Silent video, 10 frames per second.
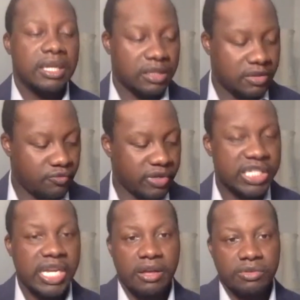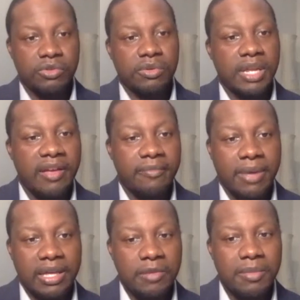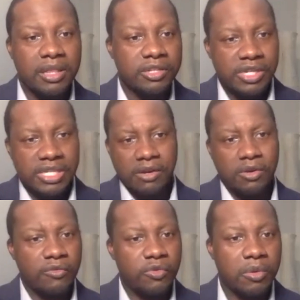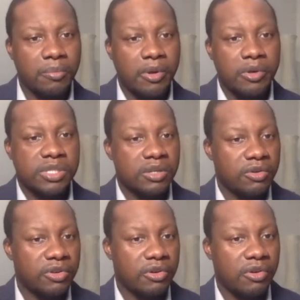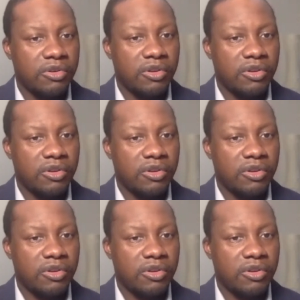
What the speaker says: reach out. You can have my email address. I don't know if you can post it on your